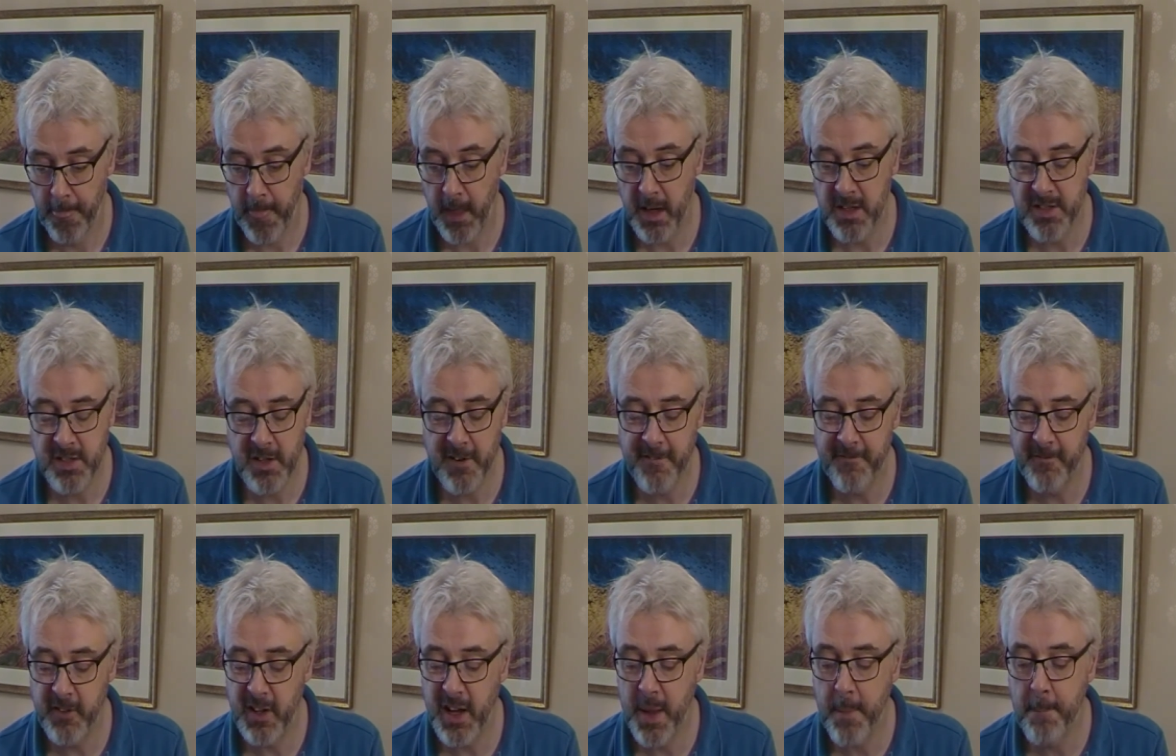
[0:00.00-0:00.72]
And instead
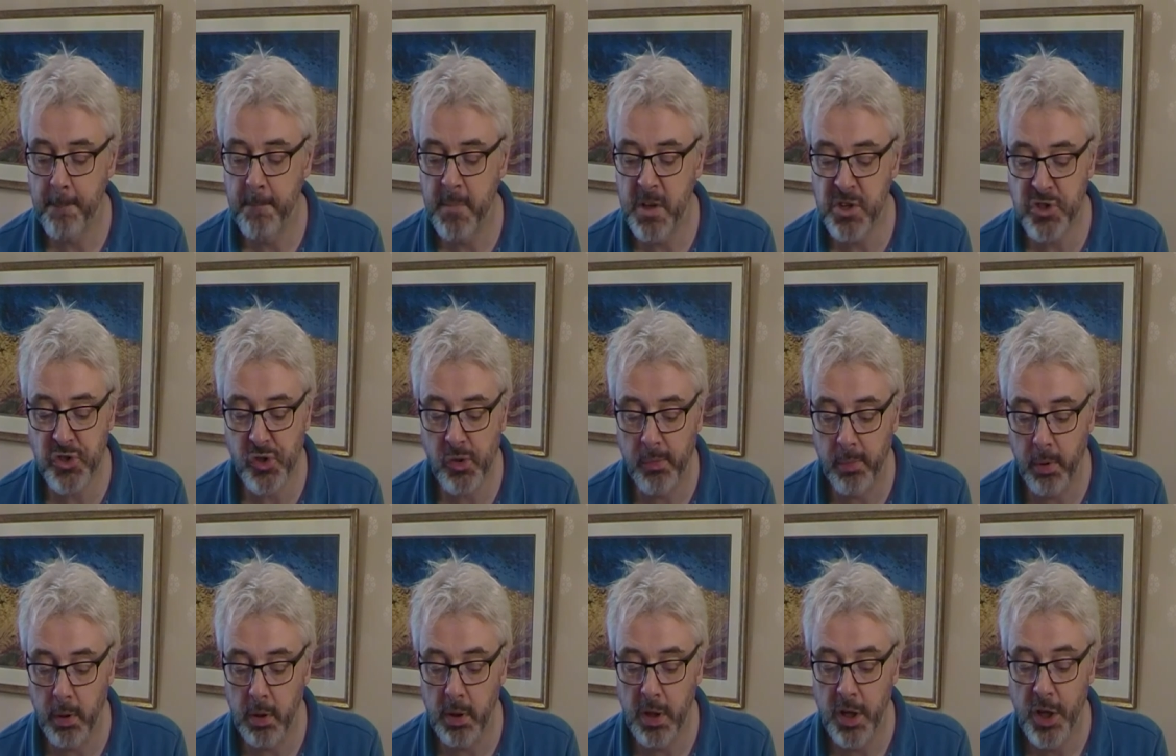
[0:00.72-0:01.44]
of feeling
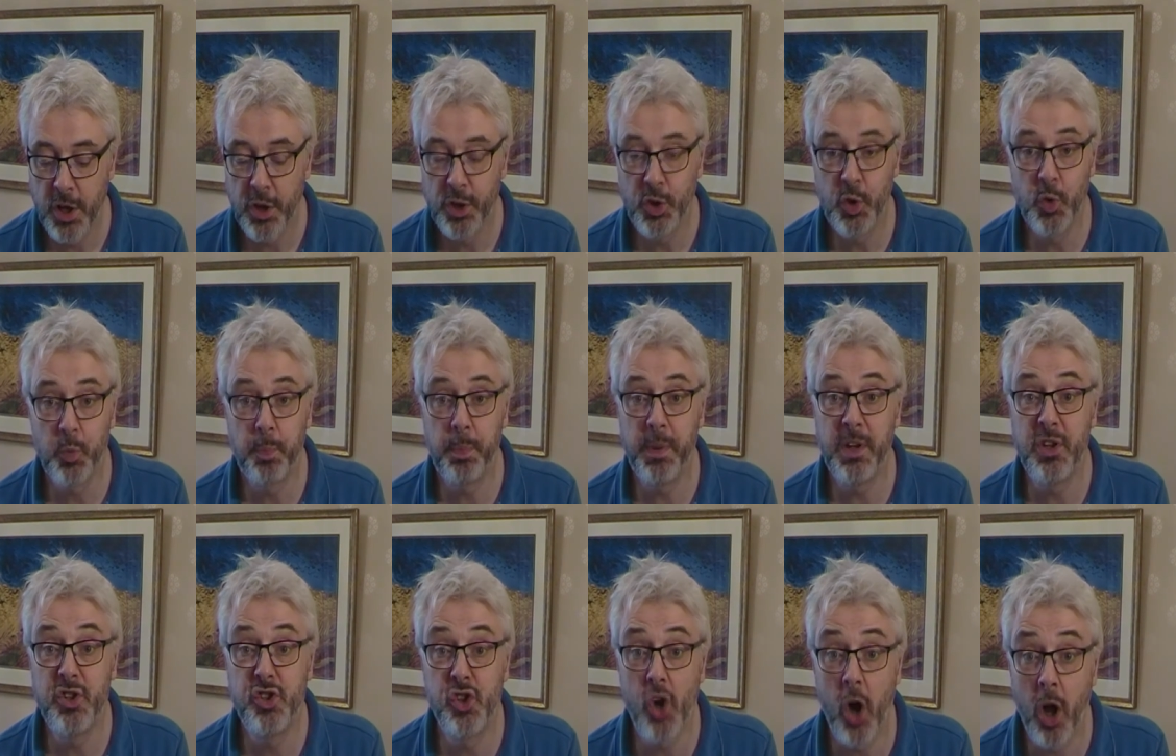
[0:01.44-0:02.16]
miserable, you'd
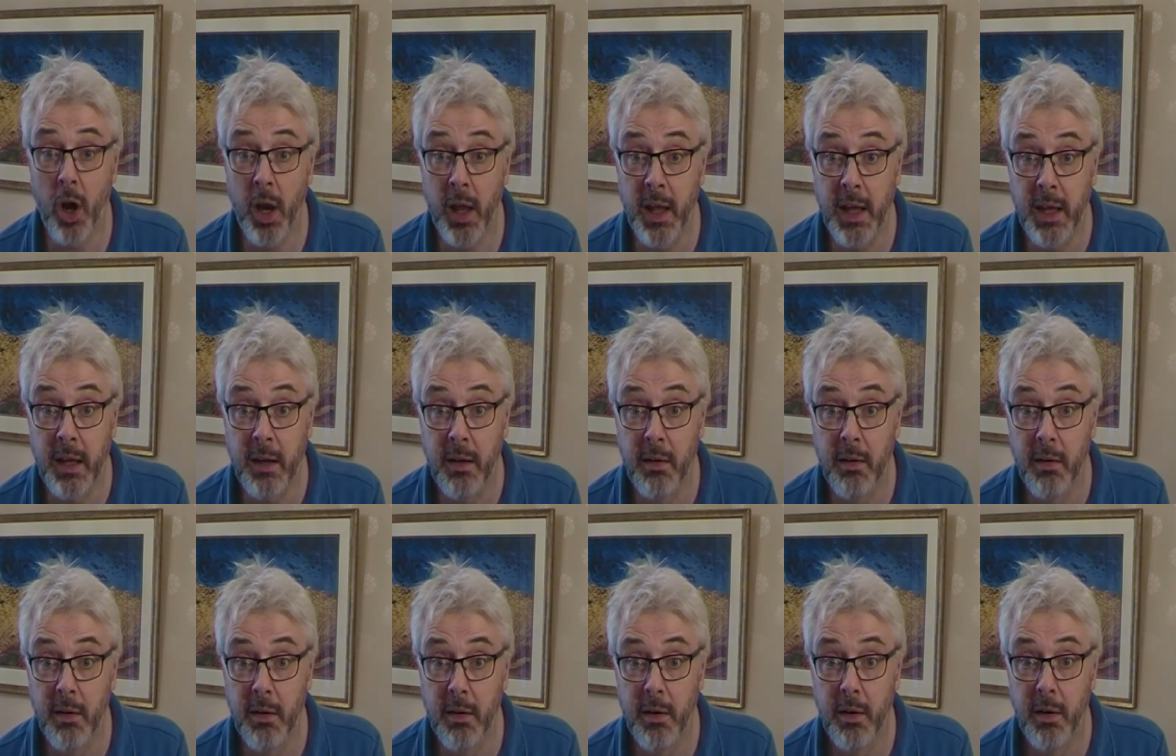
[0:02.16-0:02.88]
be jolly.
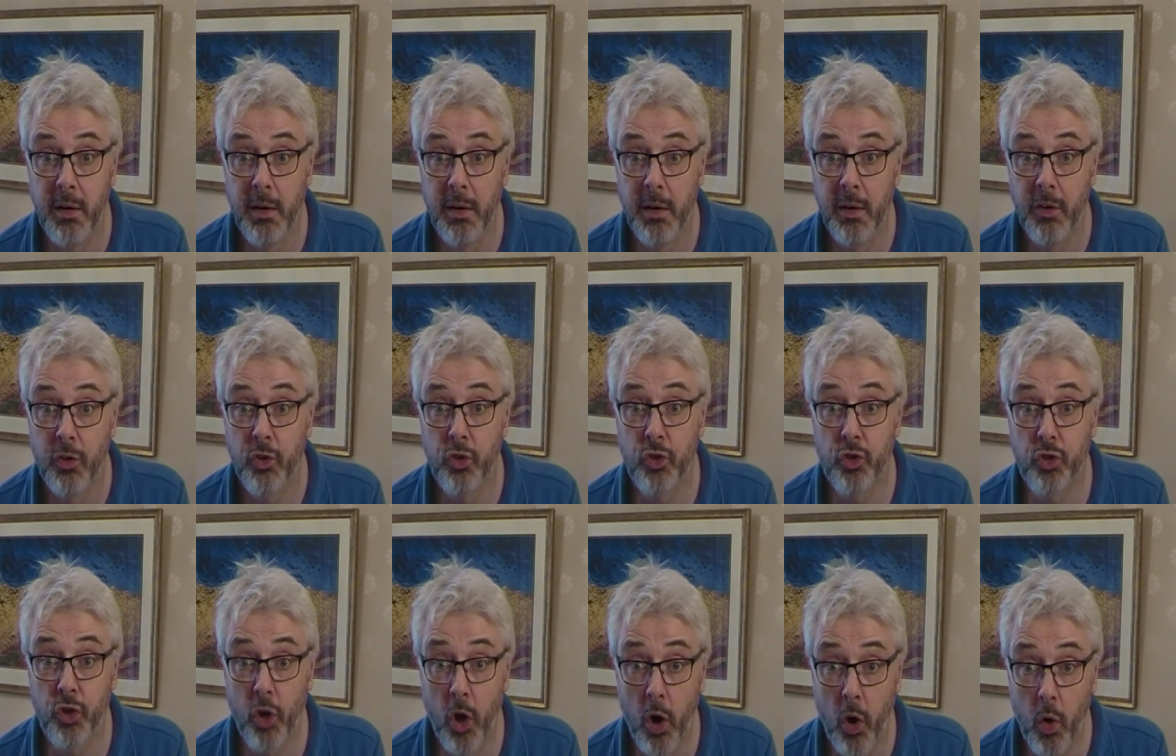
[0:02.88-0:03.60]

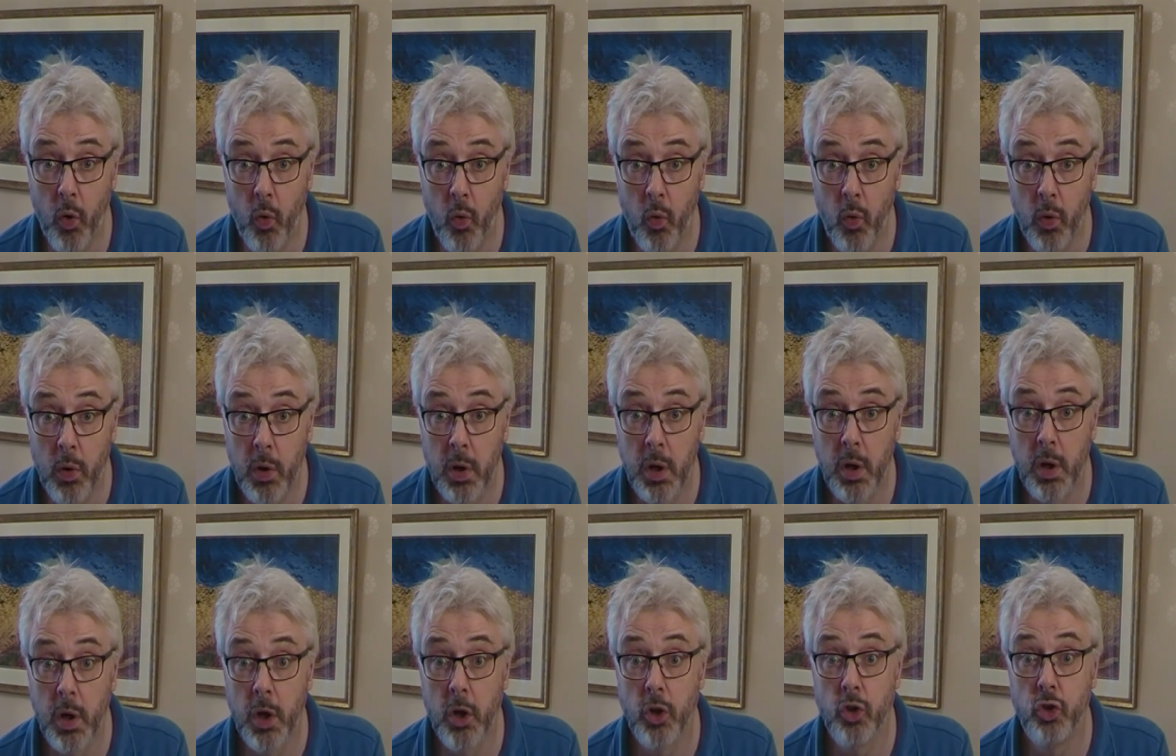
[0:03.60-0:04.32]
So
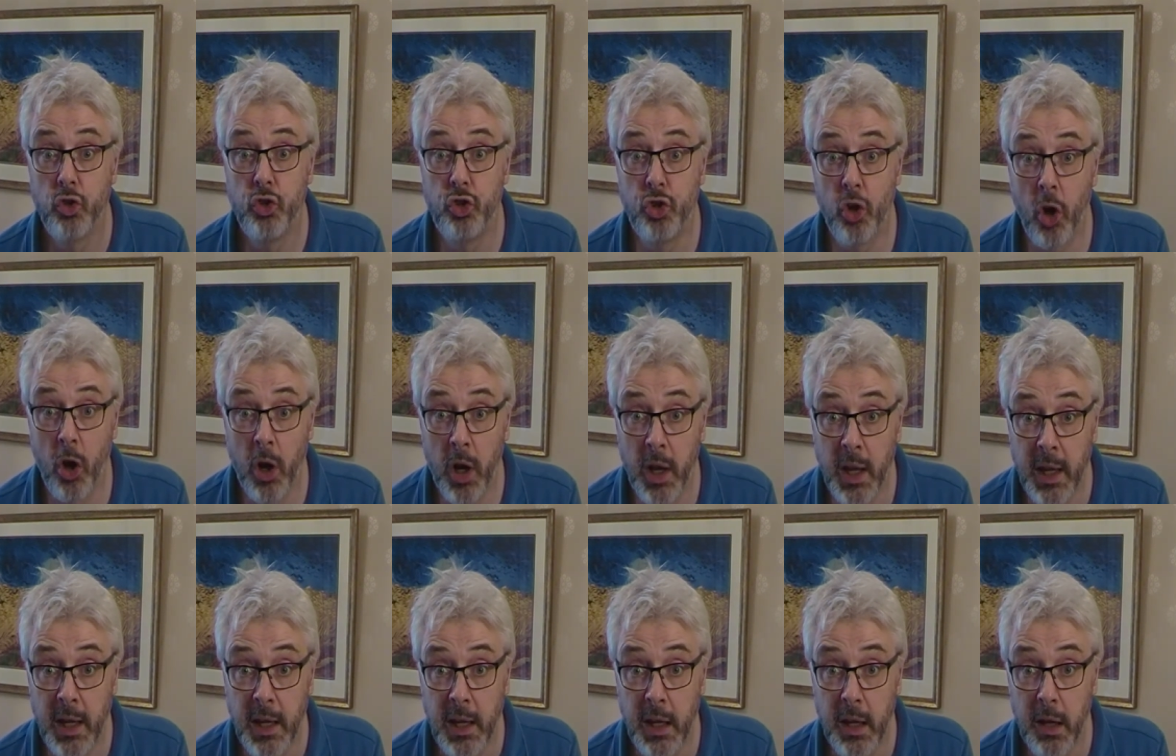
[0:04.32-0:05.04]

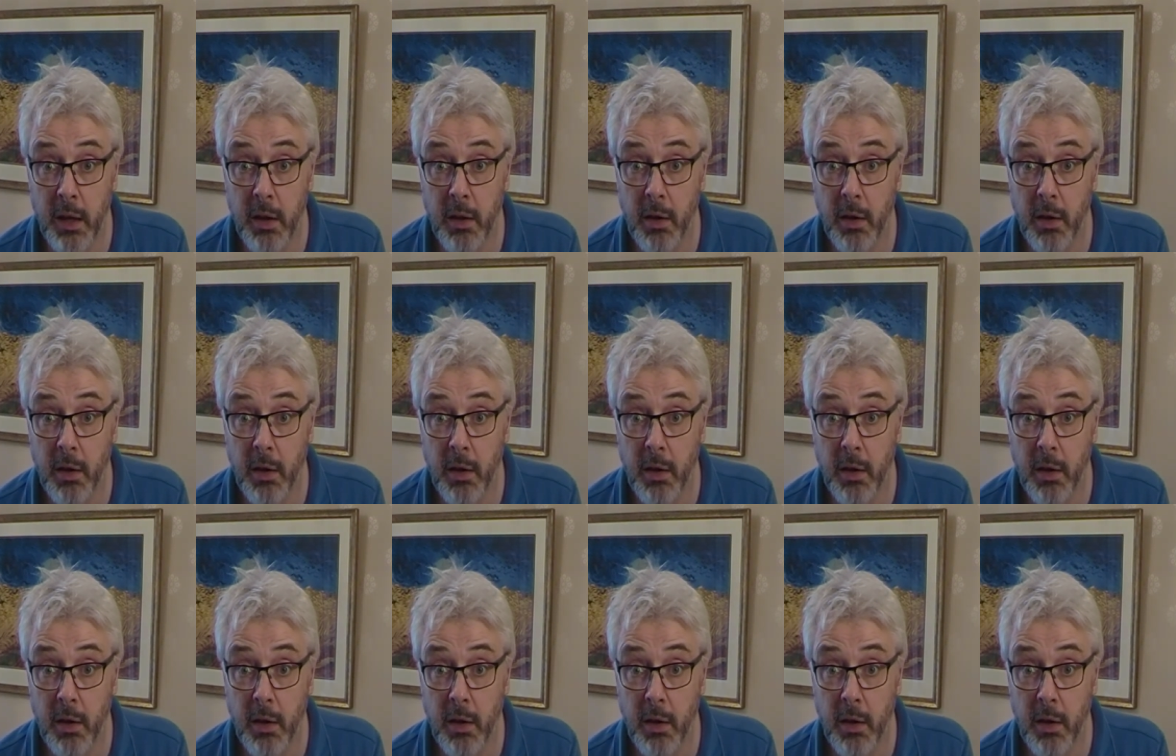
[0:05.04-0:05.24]
jolly."